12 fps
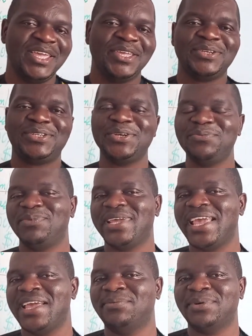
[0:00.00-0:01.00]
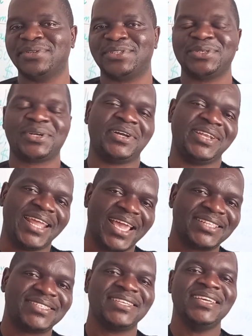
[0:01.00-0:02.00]
you should be able to
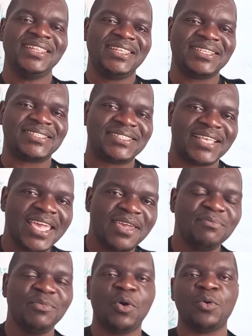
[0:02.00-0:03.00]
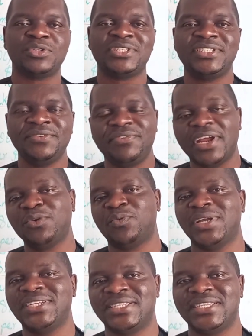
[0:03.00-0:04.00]
connect the same or different
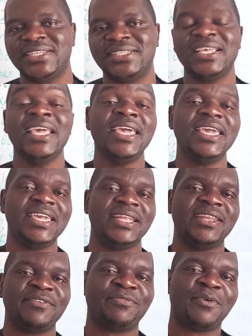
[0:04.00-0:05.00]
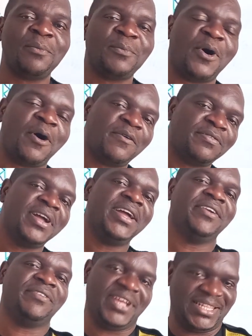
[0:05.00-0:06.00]
quantities in the form of
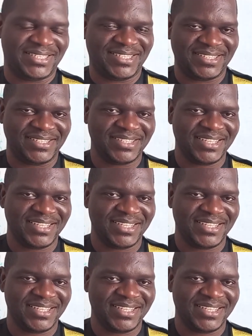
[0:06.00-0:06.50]
rates.